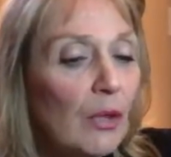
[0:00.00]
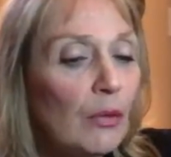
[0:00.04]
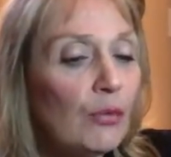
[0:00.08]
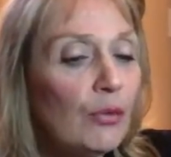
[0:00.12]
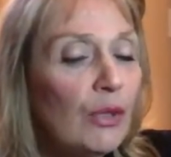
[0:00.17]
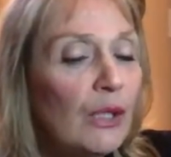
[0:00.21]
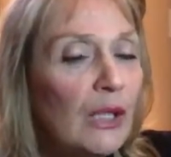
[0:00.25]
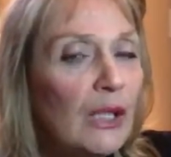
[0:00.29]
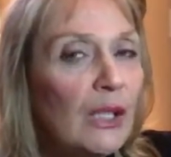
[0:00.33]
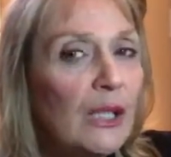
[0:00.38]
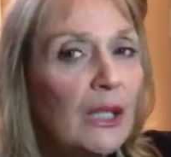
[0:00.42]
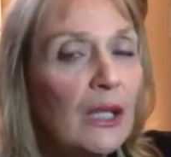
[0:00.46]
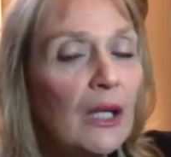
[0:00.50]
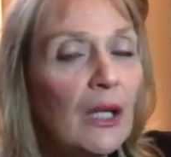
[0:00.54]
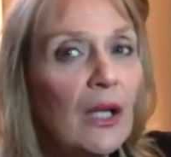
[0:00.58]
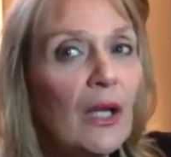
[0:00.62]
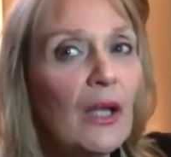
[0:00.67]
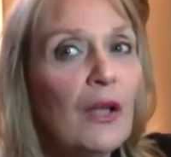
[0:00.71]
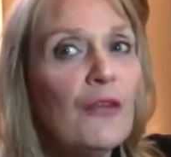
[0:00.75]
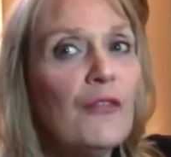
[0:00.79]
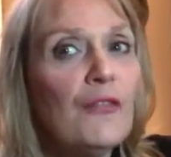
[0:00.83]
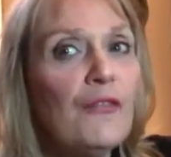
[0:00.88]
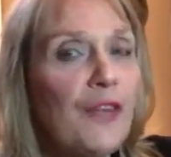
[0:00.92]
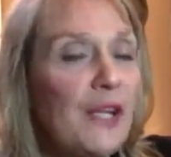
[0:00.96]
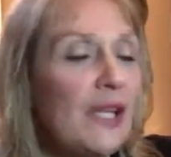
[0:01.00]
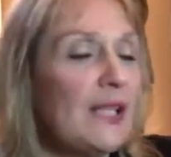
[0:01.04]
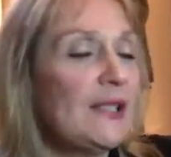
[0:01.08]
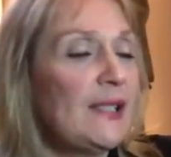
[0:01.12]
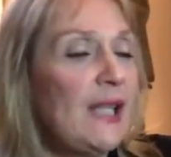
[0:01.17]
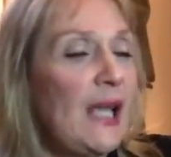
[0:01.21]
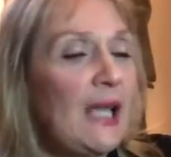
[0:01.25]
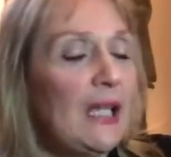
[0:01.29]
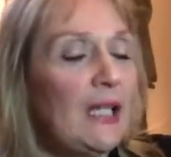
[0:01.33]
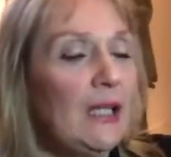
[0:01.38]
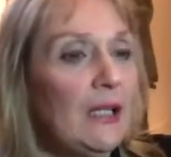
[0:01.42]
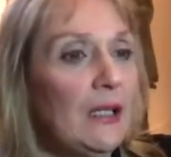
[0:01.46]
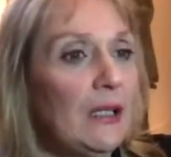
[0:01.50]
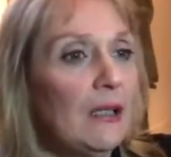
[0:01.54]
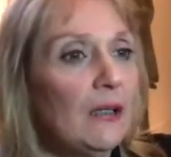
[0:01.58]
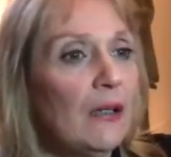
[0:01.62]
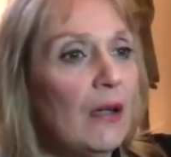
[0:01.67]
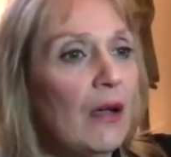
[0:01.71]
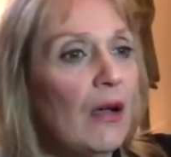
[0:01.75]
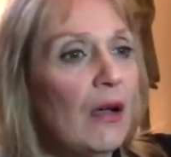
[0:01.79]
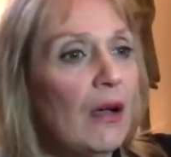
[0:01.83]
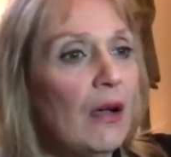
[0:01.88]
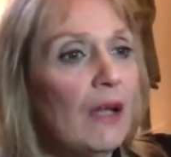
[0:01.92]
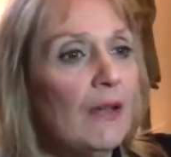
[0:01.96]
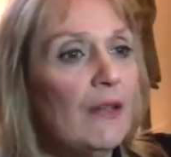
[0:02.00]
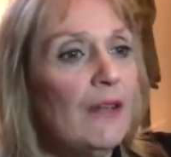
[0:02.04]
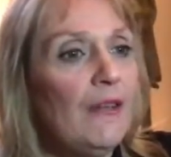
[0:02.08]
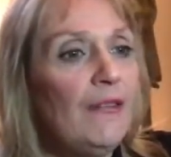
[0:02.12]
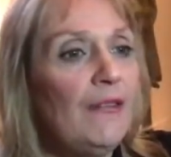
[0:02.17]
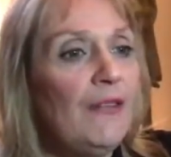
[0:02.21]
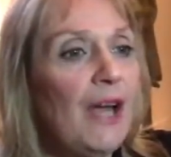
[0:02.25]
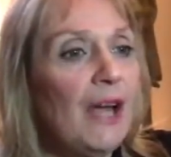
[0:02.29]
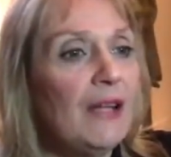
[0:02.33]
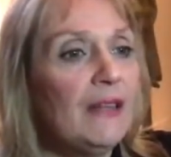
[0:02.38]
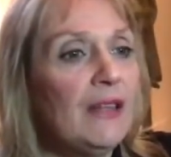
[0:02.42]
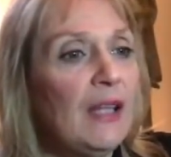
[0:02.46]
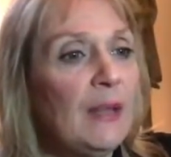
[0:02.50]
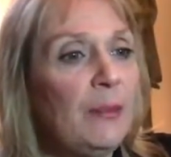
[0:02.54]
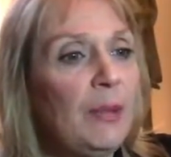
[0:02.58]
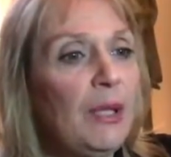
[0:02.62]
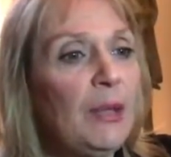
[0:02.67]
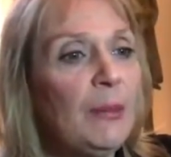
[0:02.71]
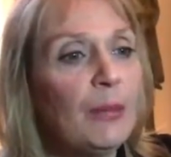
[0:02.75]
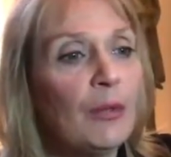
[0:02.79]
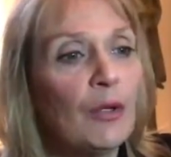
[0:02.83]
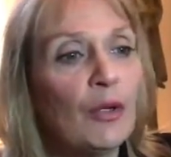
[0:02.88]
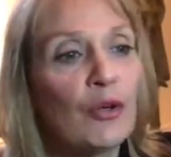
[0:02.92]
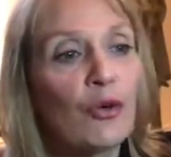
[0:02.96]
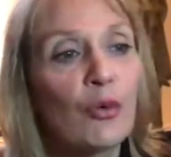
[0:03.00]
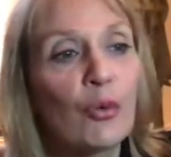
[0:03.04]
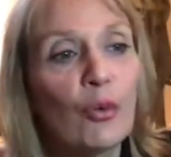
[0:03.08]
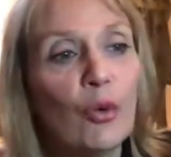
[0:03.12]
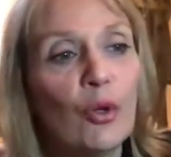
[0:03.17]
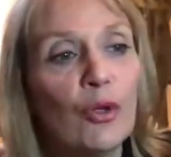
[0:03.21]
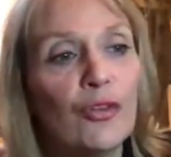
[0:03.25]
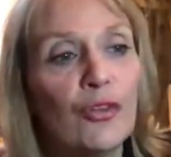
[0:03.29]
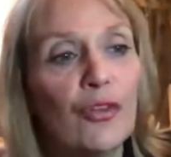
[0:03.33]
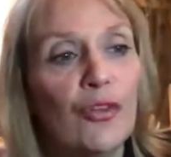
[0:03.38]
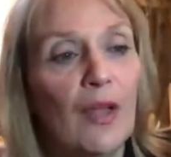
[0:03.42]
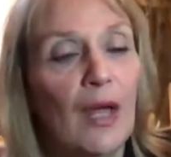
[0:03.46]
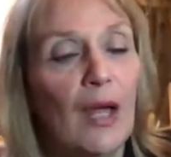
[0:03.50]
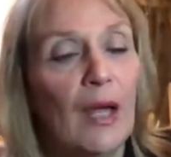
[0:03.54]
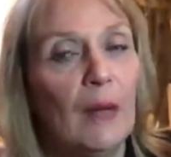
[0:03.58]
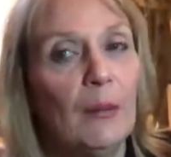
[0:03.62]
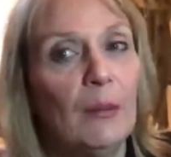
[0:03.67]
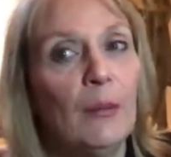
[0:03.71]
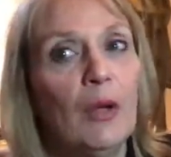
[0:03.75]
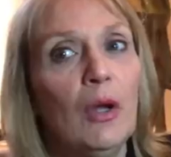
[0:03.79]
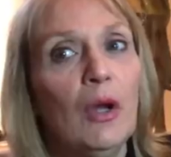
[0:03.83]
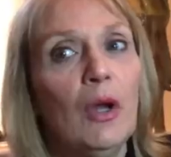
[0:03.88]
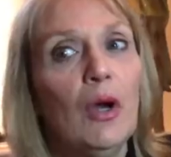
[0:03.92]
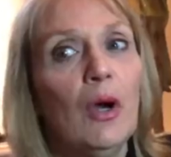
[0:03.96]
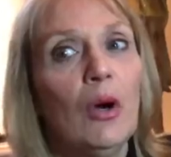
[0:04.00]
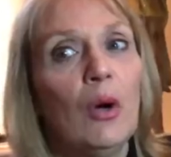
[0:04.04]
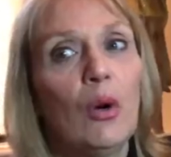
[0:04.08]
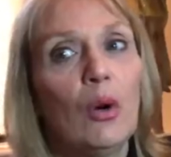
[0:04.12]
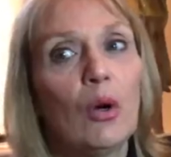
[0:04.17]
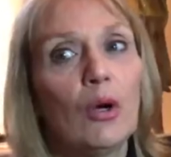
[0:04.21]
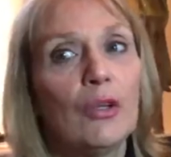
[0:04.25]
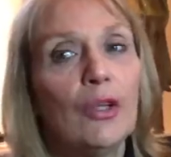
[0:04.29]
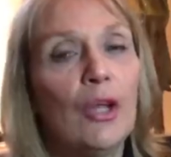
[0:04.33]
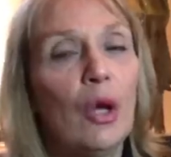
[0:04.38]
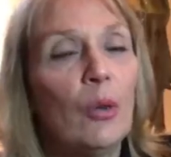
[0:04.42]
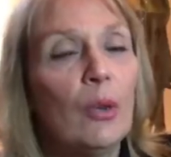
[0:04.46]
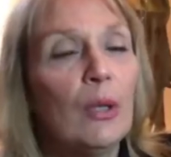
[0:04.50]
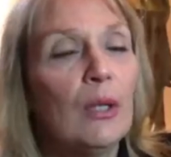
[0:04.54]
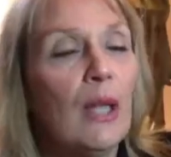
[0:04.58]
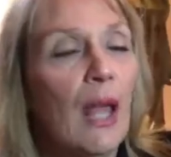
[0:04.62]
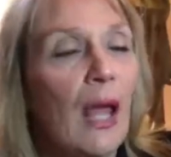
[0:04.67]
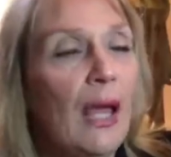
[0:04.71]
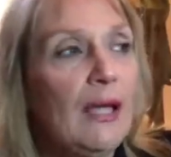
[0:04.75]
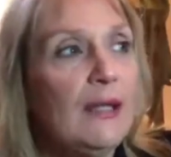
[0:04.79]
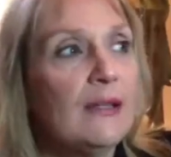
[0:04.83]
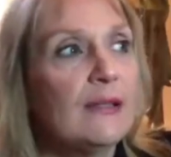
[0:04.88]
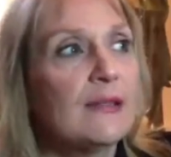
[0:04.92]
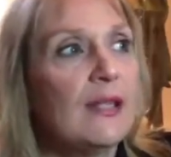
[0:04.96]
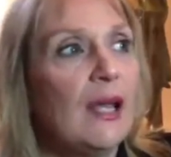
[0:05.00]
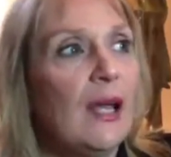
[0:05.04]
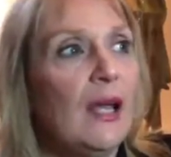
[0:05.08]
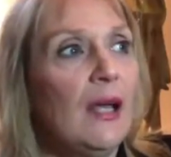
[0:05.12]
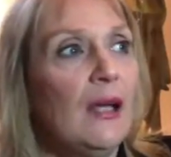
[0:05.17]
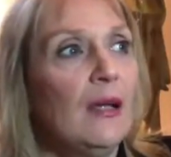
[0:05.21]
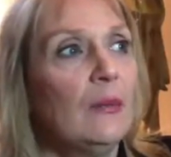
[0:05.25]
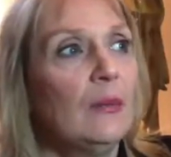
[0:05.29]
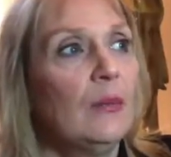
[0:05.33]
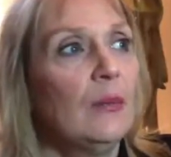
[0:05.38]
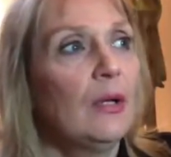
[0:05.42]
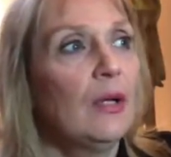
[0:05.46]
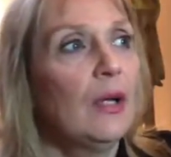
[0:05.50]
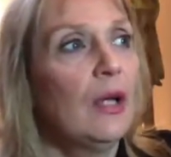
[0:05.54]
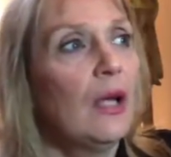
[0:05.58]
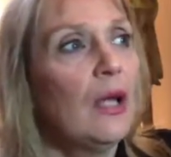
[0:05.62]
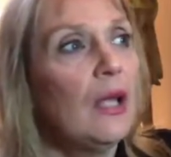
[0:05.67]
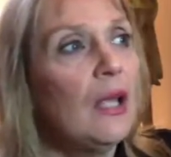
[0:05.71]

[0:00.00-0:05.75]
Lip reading: really fixated on the fact that people are cruel to them or no one likes them,